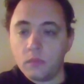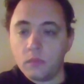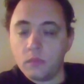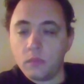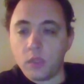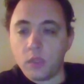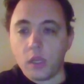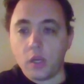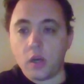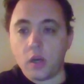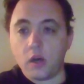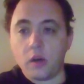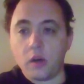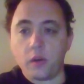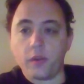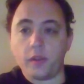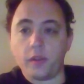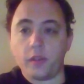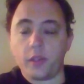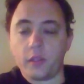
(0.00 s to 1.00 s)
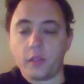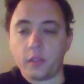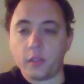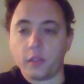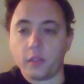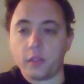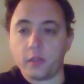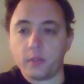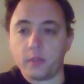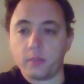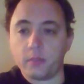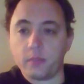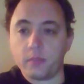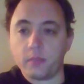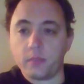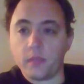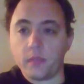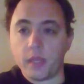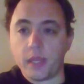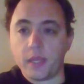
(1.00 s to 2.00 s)
Oh, the little
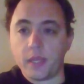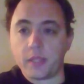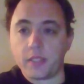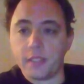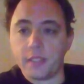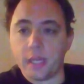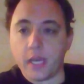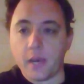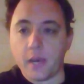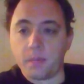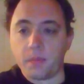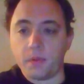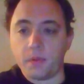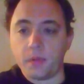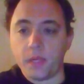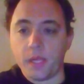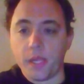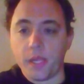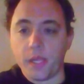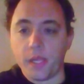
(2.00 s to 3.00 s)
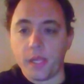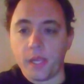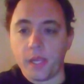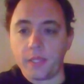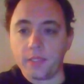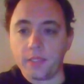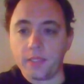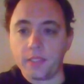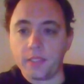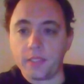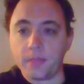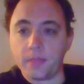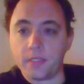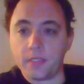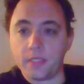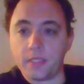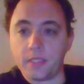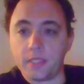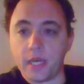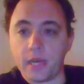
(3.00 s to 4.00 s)
thing at the top. Okay, yeah, I see something that
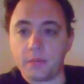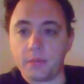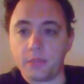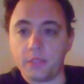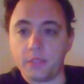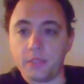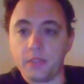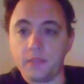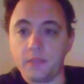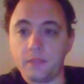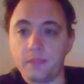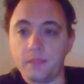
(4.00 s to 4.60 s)
says options.